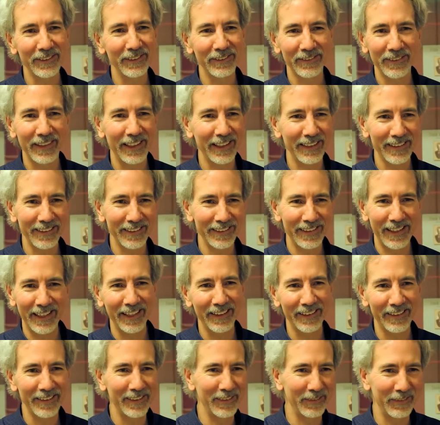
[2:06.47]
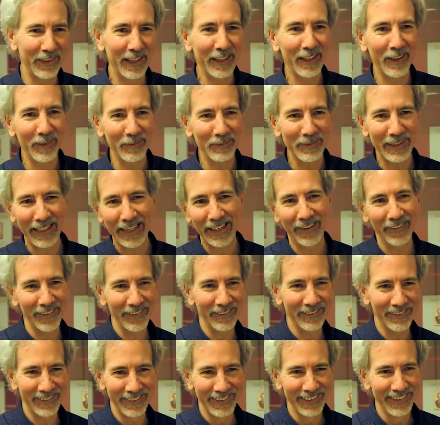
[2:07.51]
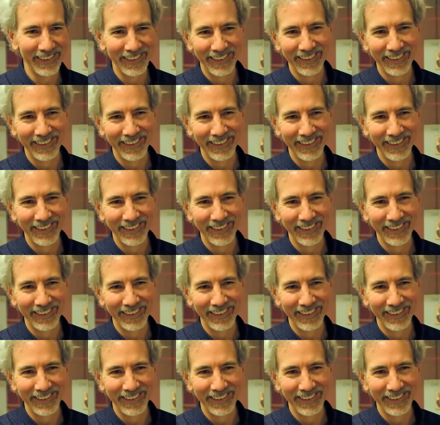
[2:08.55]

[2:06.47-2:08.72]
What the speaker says: In fact, science developed out of